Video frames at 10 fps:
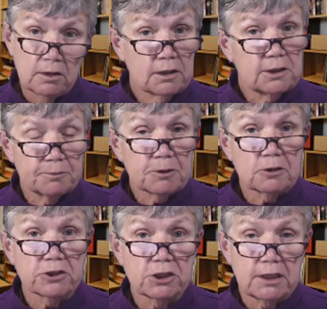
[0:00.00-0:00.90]
The
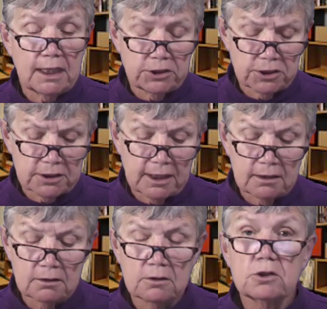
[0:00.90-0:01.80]
typical stages
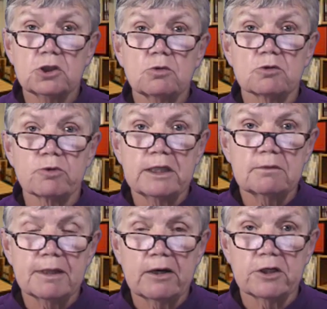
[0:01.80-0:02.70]
that you will
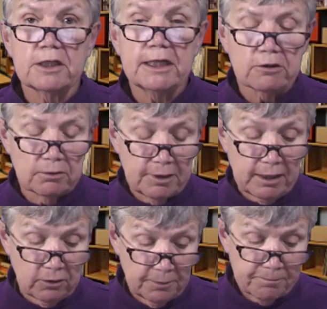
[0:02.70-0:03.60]
read about and hear
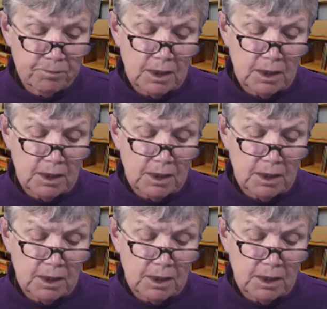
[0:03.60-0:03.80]
about